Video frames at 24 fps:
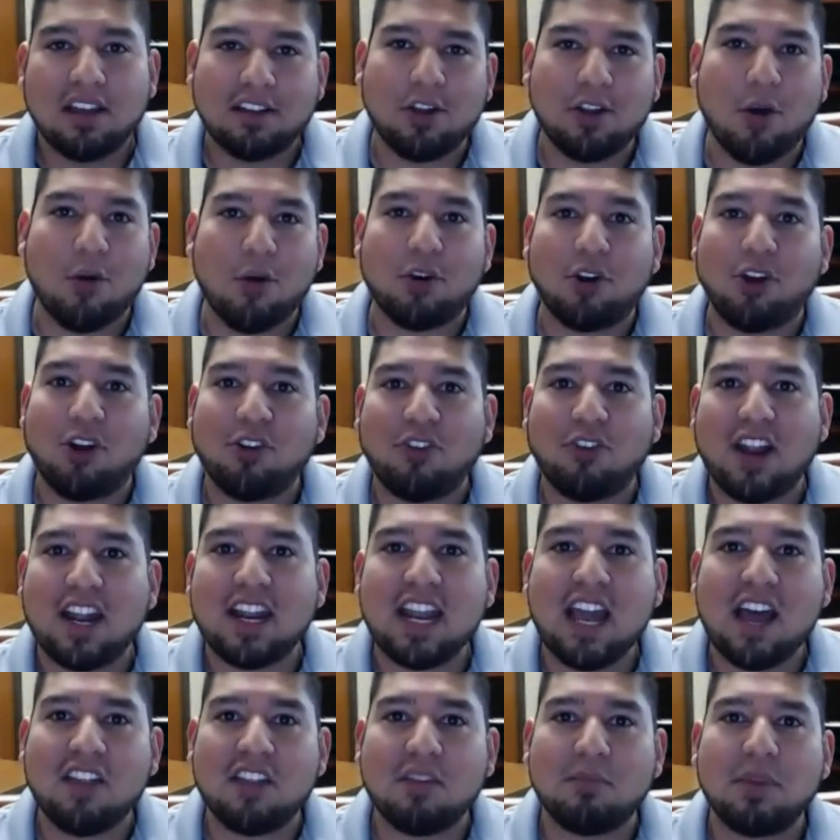going on right
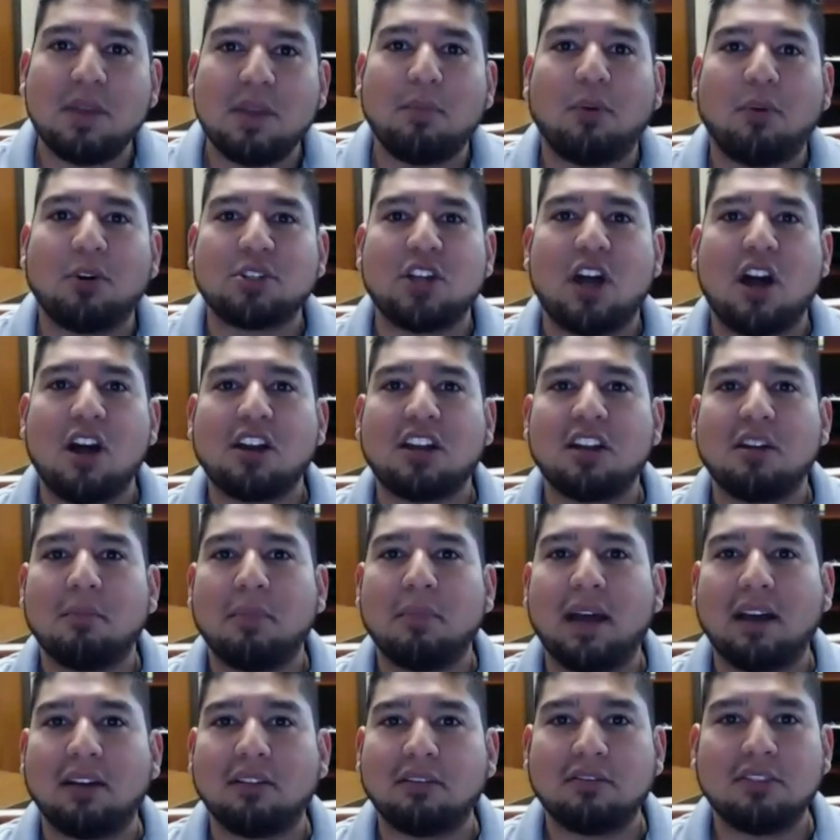now that people are talking
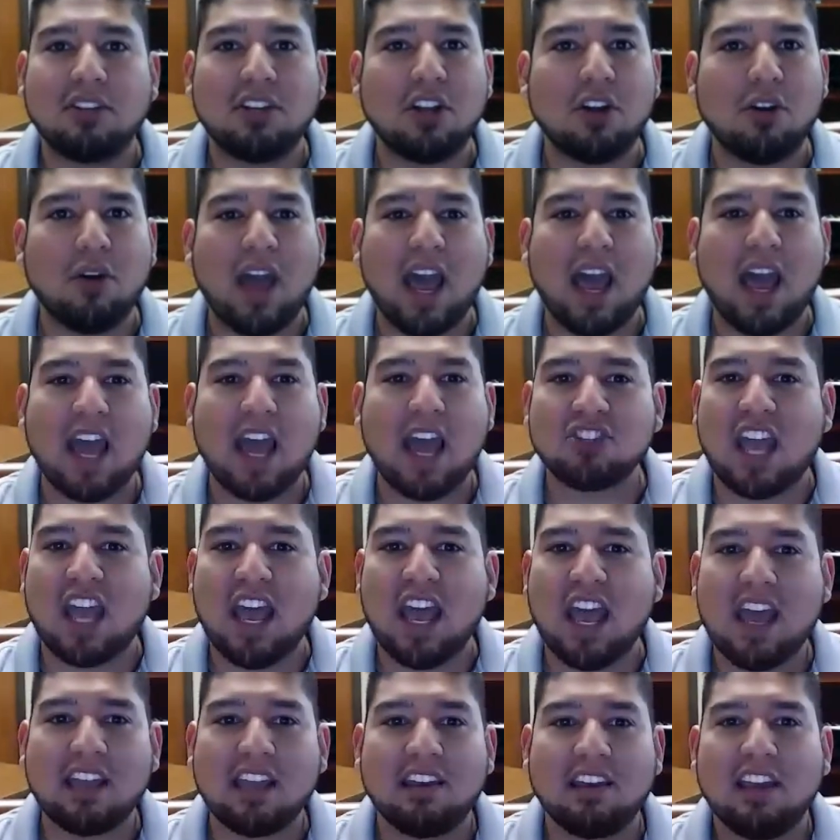about.
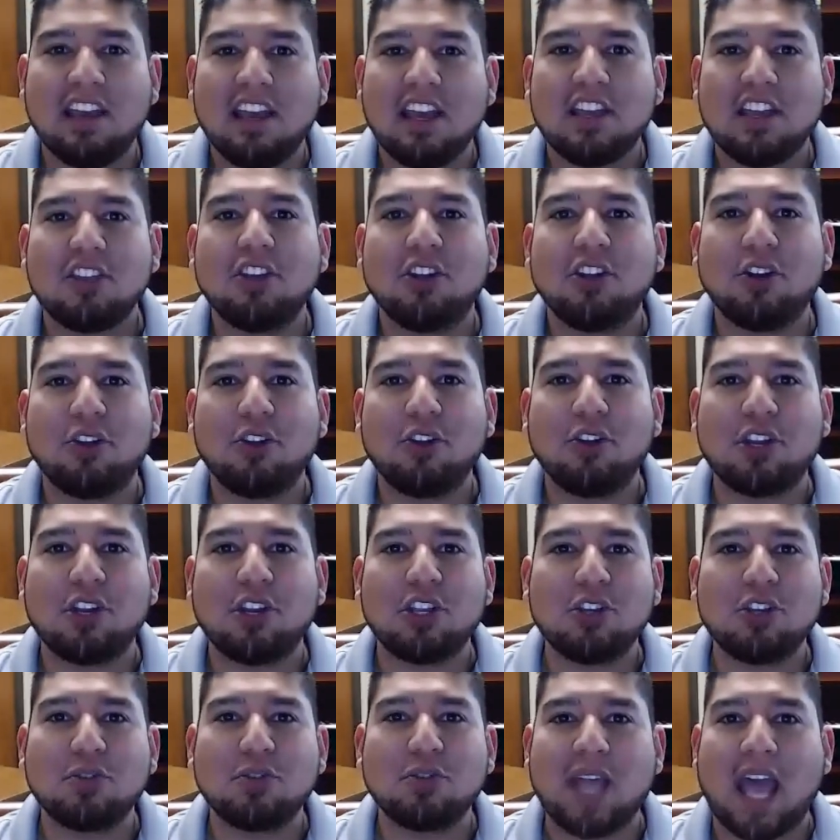Hashtag, you can
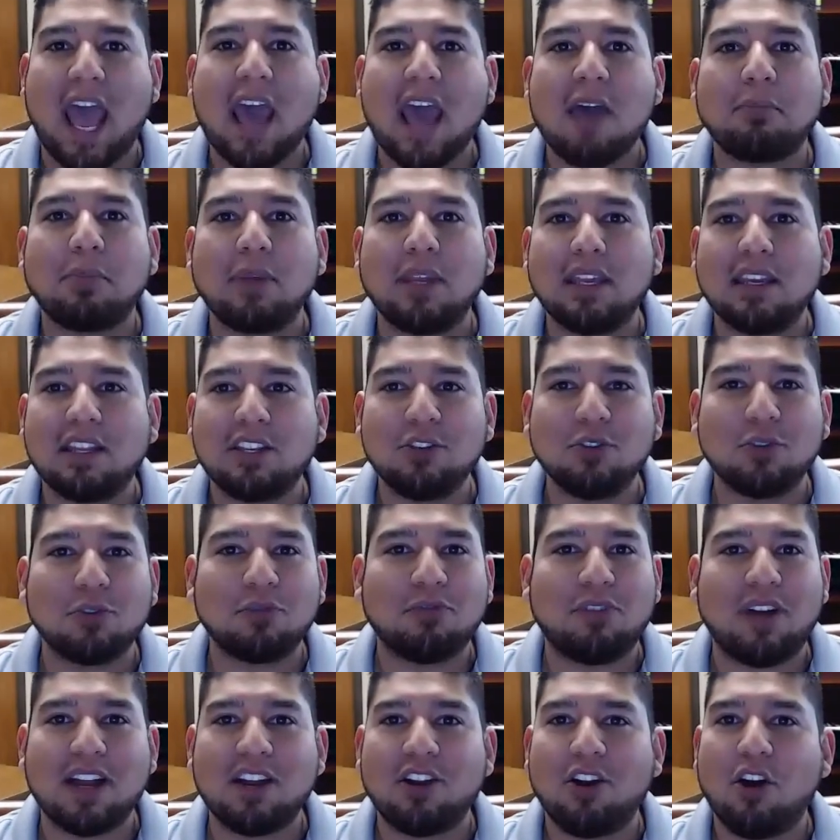use happy, and you'll
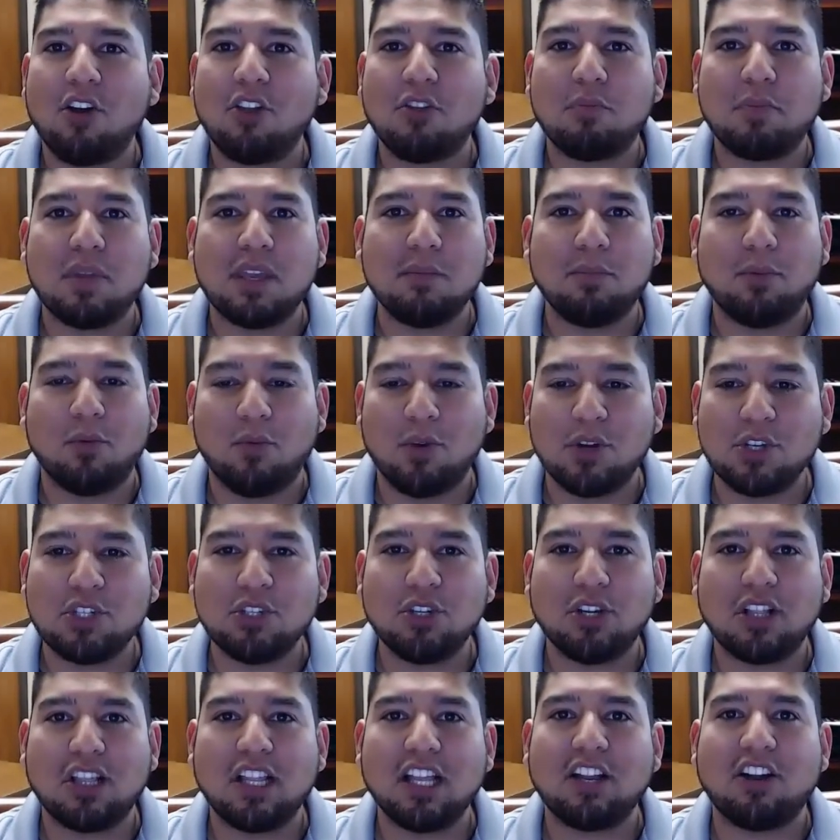find all the people, once
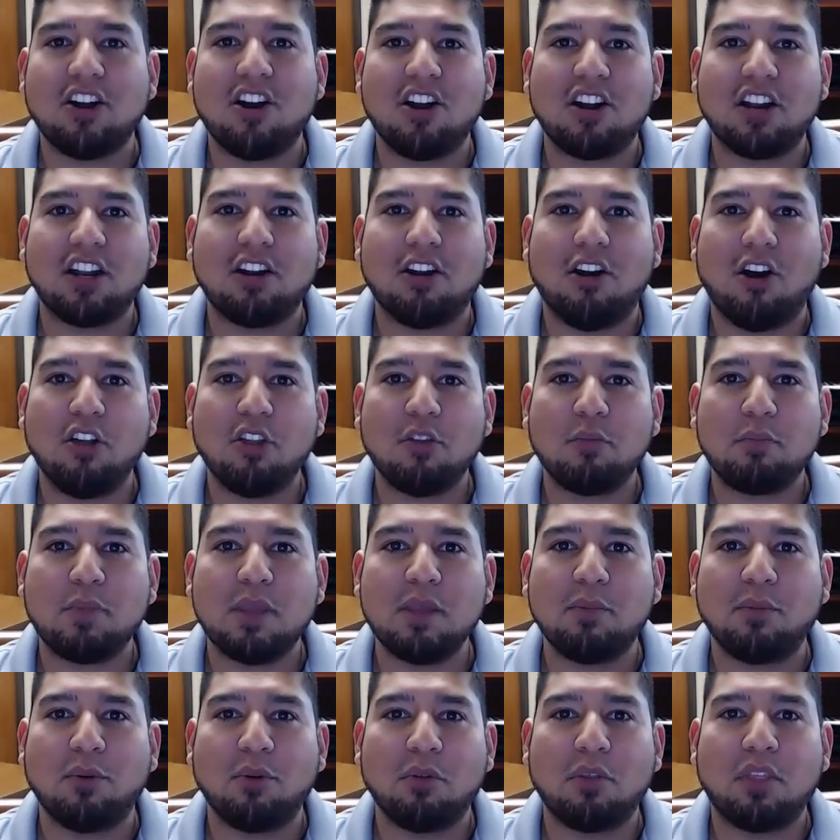you click on it, all the
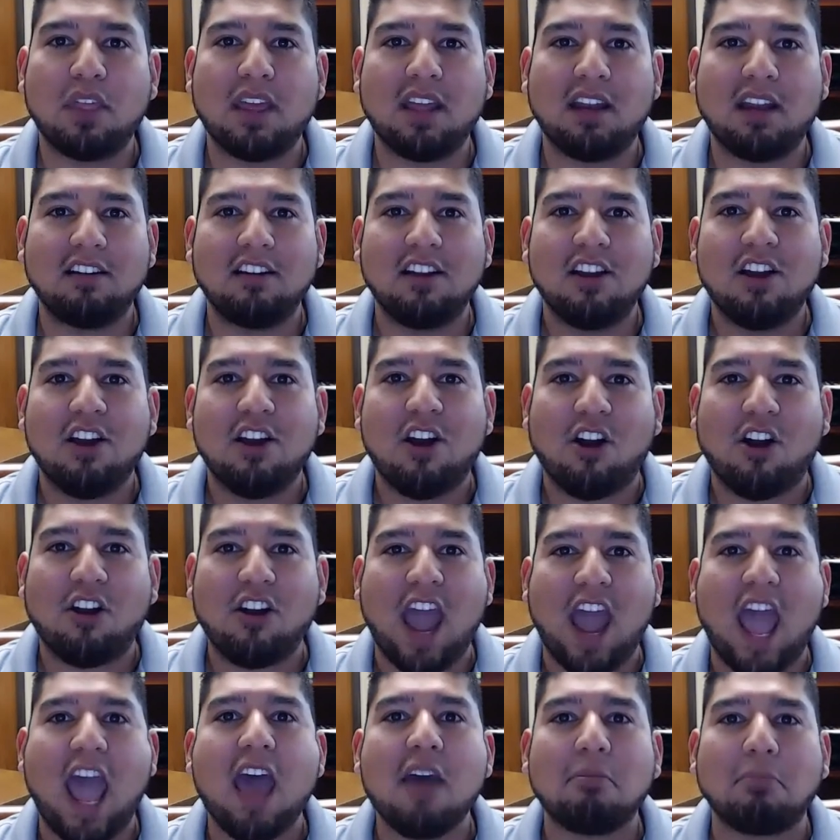people that are
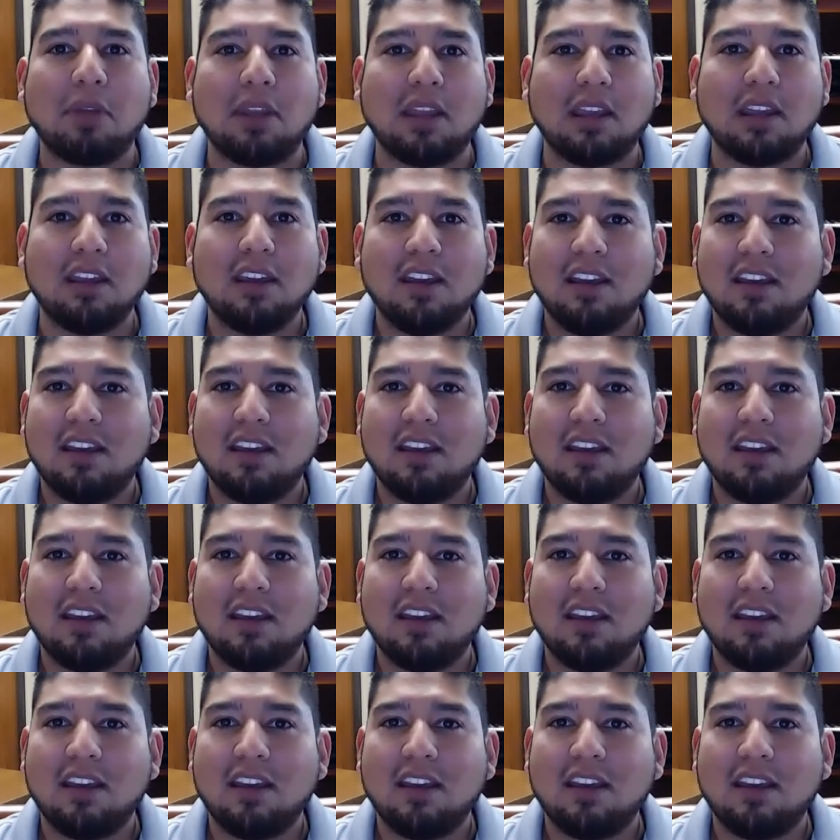happy.